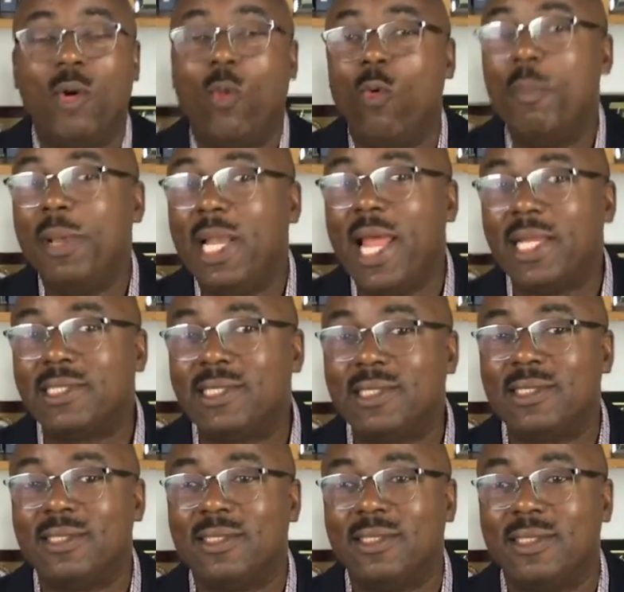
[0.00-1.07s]
will be
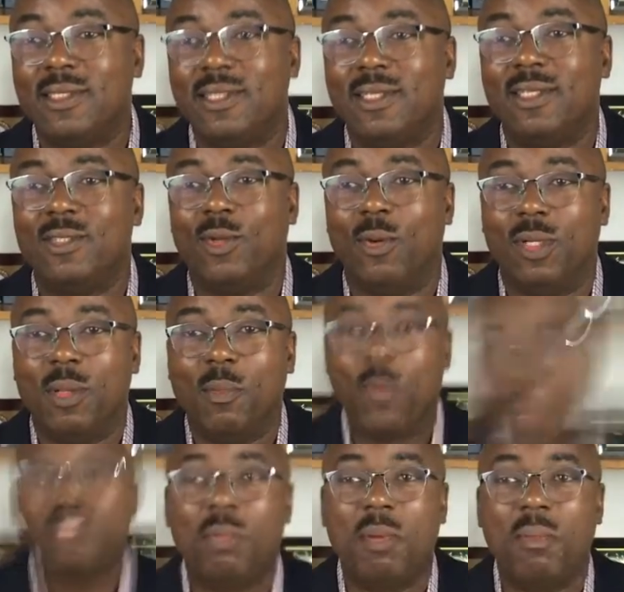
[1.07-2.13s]
less. So the
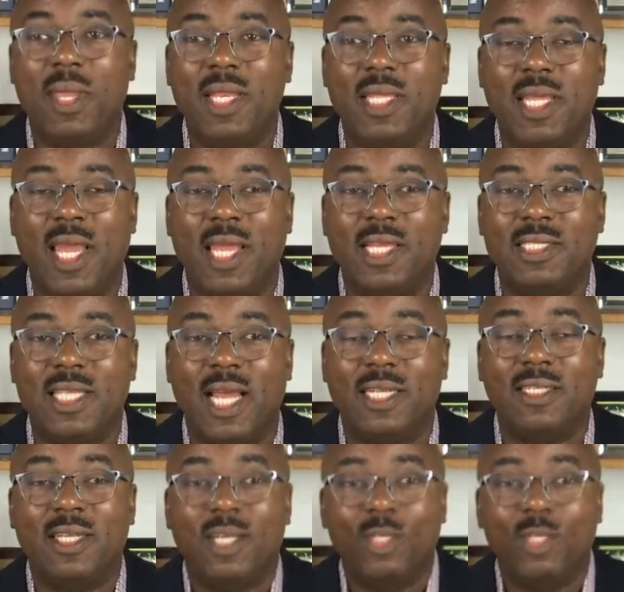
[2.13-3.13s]
point to be made here is that